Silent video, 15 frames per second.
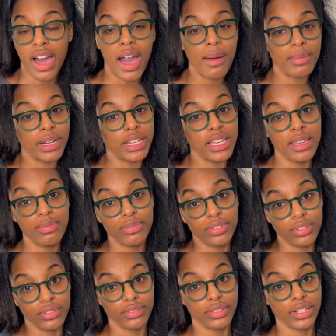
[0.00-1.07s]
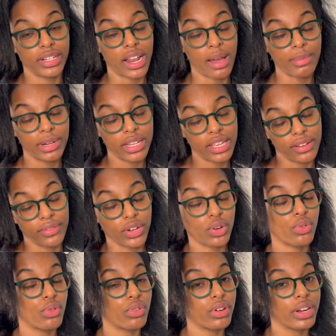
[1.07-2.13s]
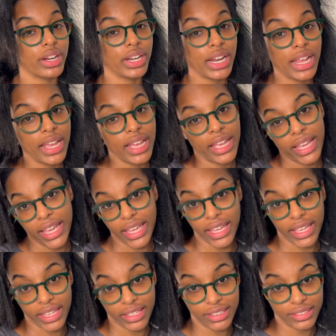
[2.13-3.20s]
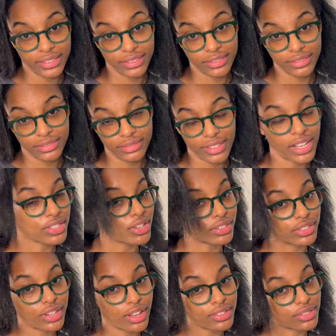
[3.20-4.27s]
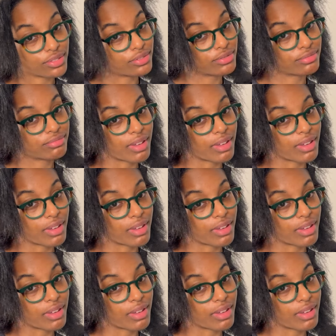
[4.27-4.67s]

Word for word: I'm gonna keep on going. I'm gonna hit record and I'll talk to y'all soon.